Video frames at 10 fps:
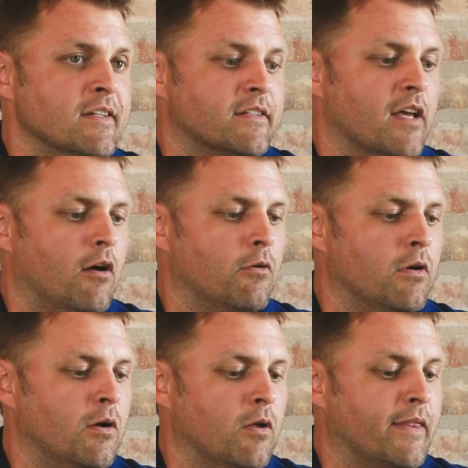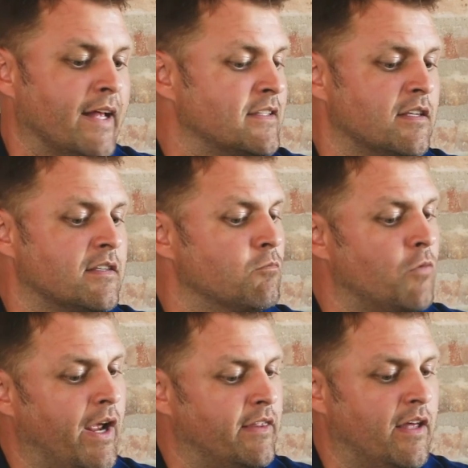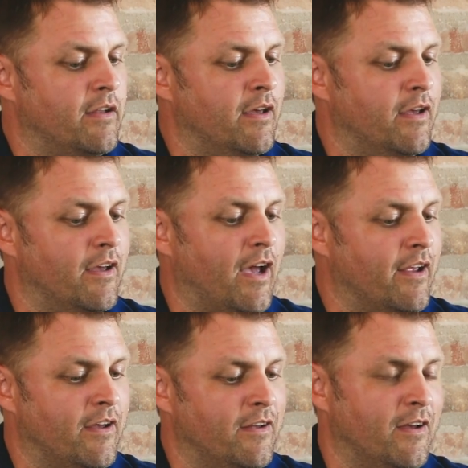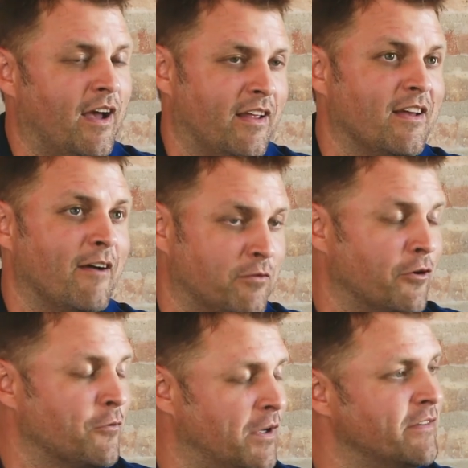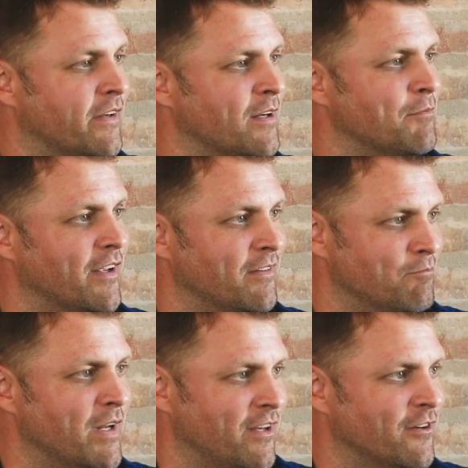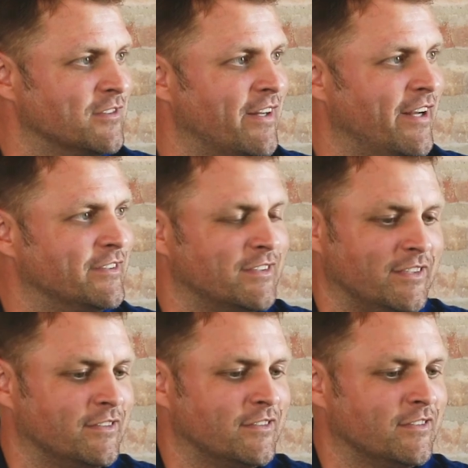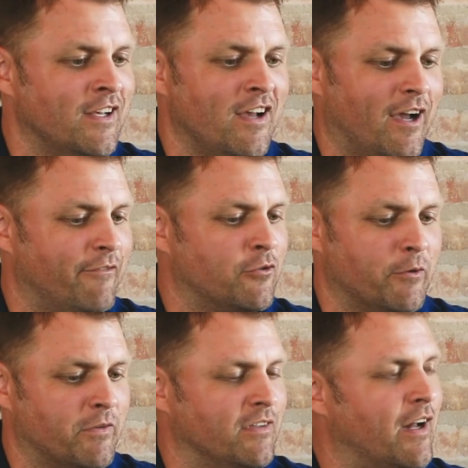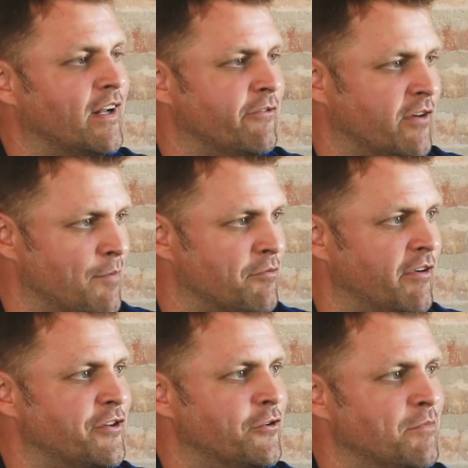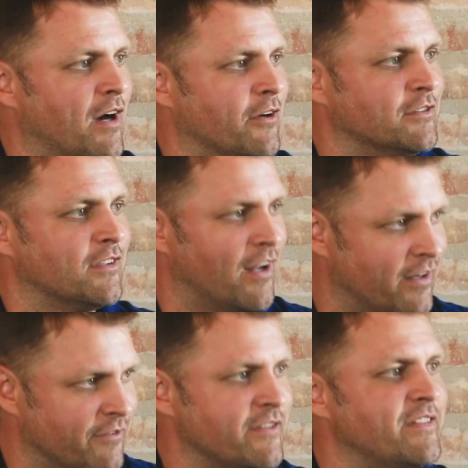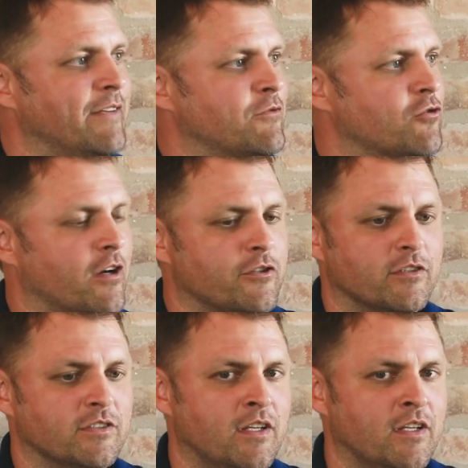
So that's the way that I've learned one thing in my many years at agencies is I've toyed with a lot of different operational models, a lot of different team structures,